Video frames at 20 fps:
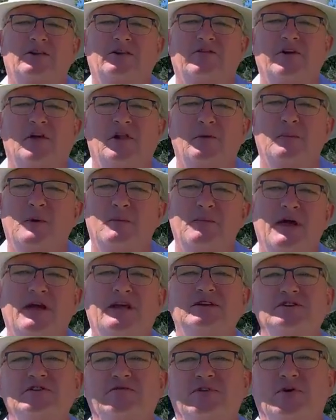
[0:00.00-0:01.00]
Development
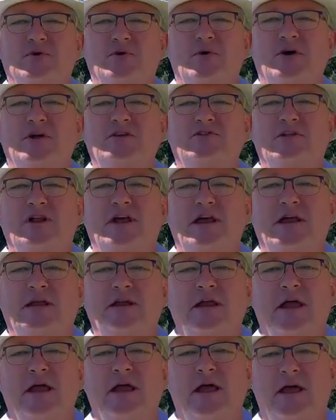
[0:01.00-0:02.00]
Manager for
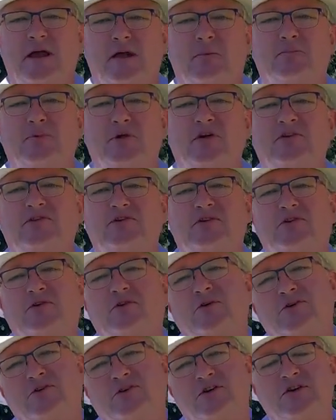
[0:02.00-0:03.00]
Queensland, and I'm pleased to
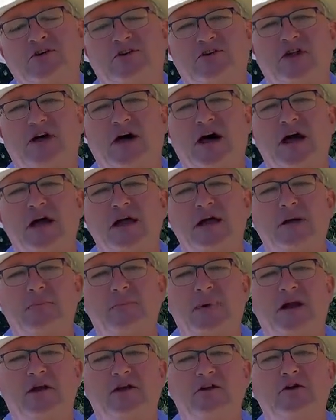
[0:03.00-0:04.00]
talk to you today
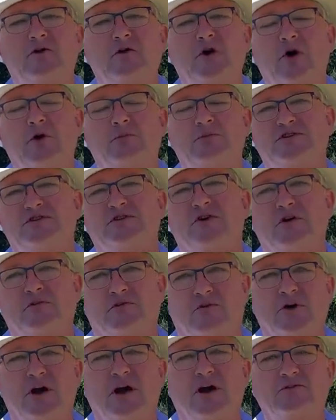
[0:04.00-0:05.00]
about a new herbicide
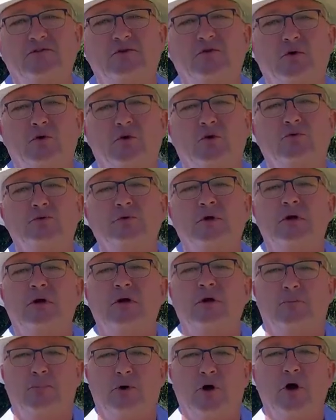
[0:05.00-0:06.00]
for us called
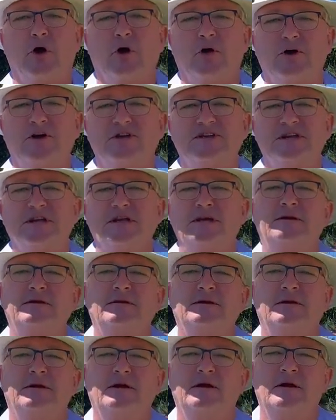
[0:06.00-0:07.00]
Priority.
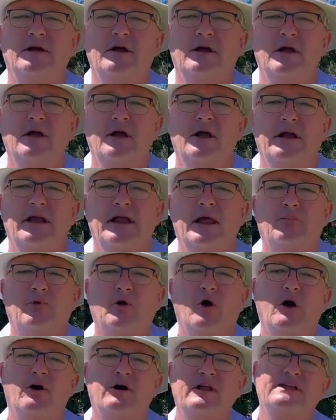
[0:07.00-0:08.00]
Now,
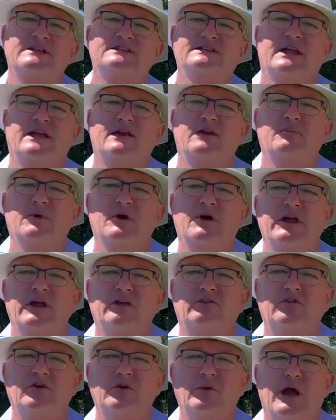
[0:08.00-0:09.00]
Priority is going to be a
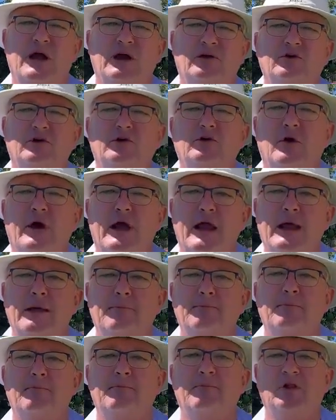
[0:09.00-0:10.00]
200
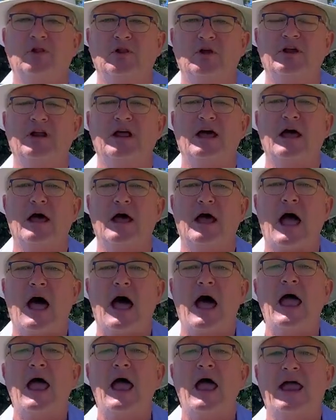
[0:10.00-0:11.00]
gram per litre
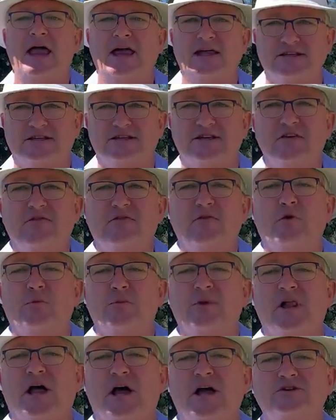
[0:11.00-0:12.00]
SC
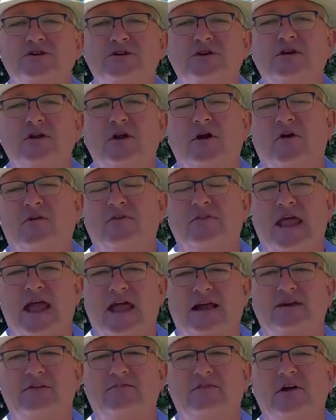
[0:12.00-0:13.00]
formulation of the
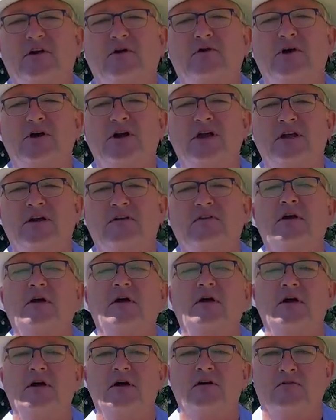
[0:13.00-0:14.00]
active ingredient
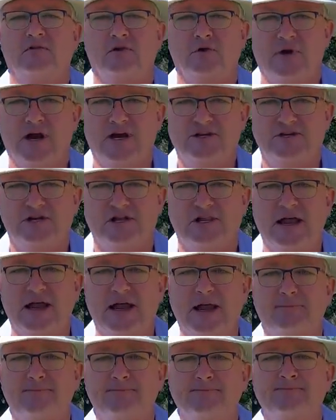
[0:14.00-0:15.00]

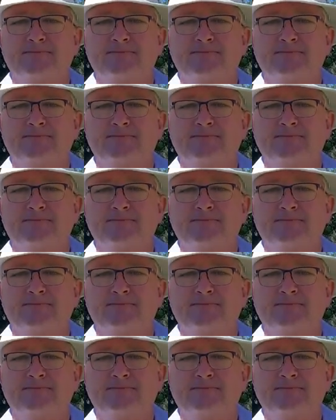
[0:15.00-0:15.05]
flurazolam.